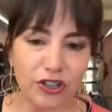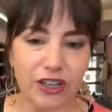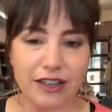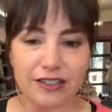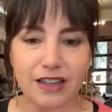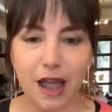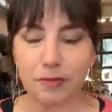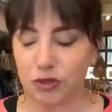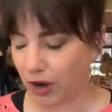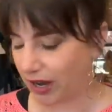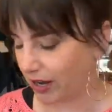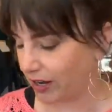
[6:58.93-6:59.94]
you, Julia.
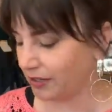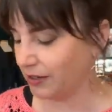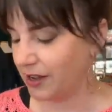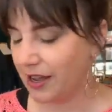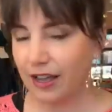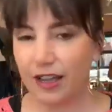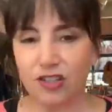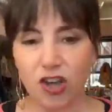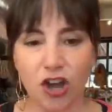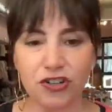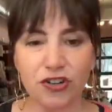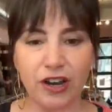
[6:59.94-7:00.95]
Snapdragon is
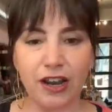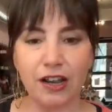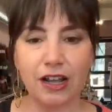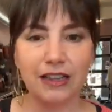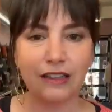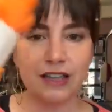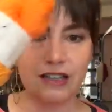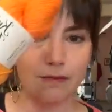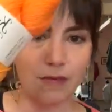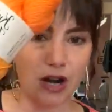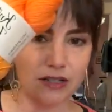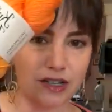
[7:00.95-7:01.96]
honoring
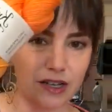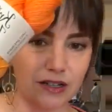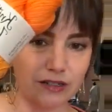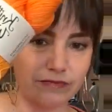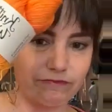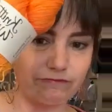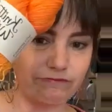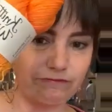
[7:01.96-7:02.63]
Linda Martel.